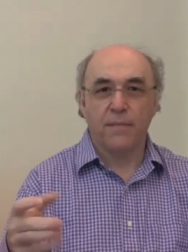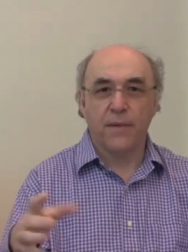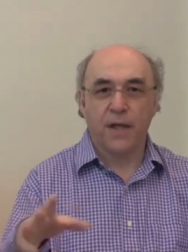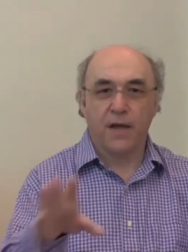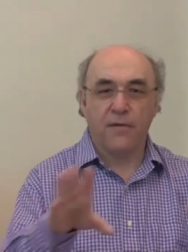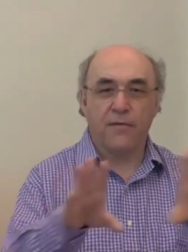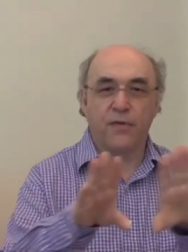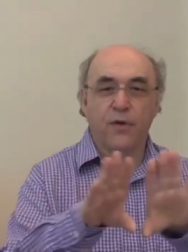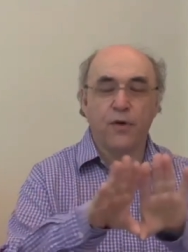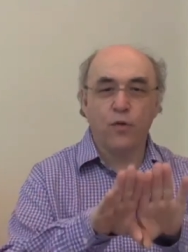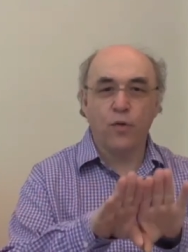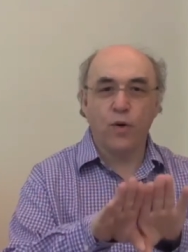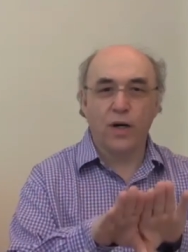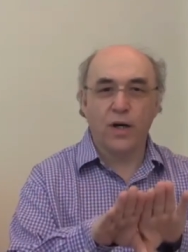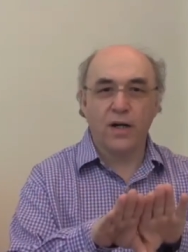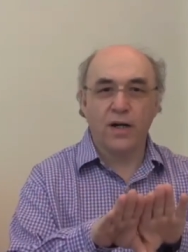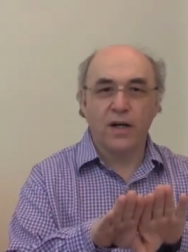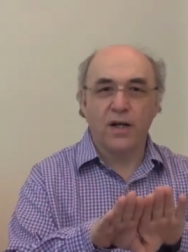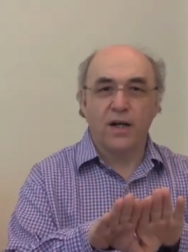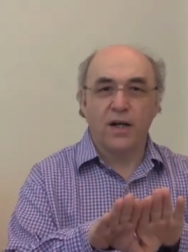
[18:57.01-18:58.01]
If
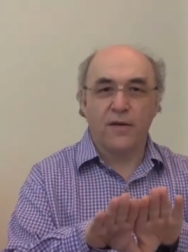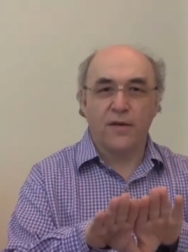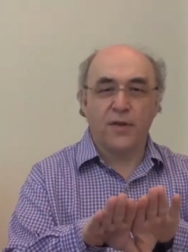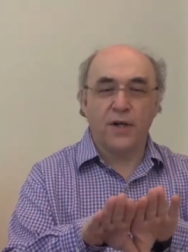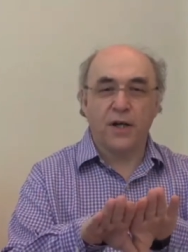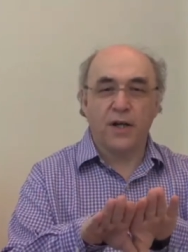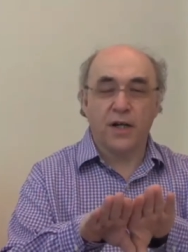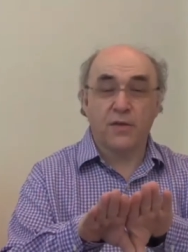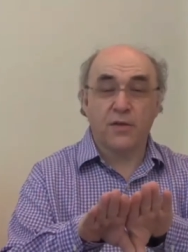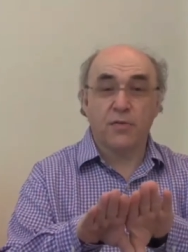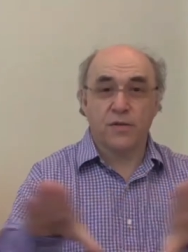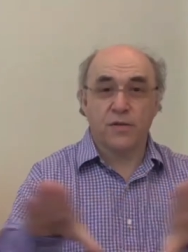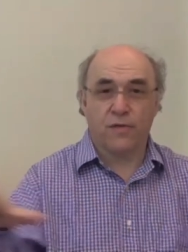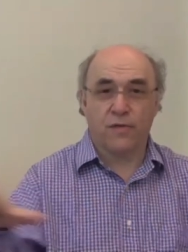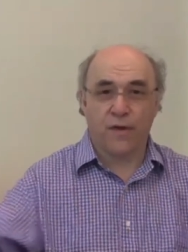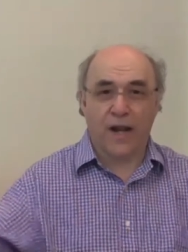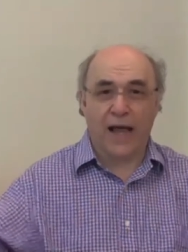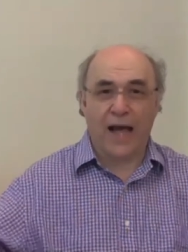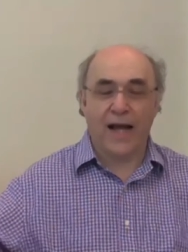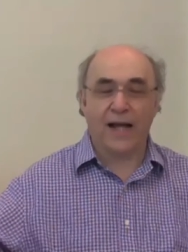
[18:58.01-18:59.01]
the Earth was
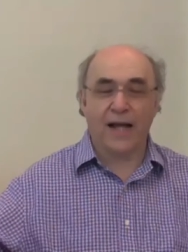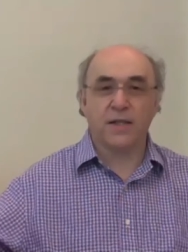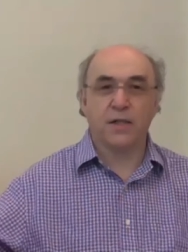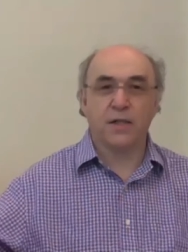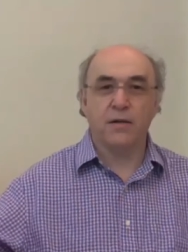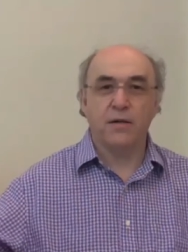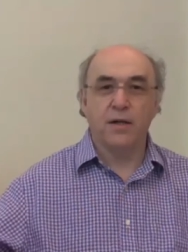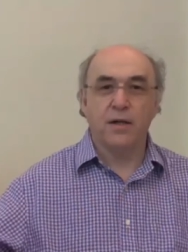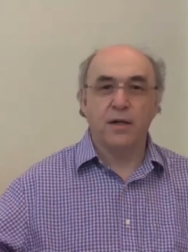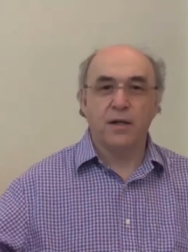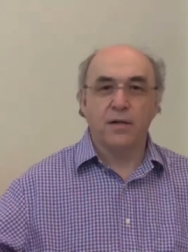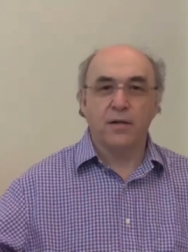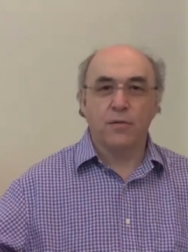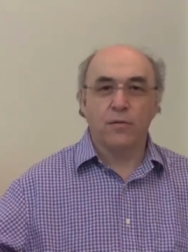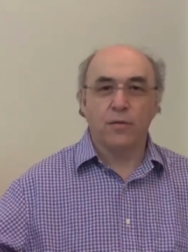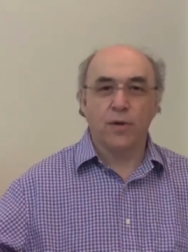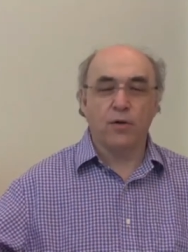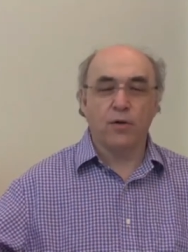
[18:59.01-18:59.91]
flat, we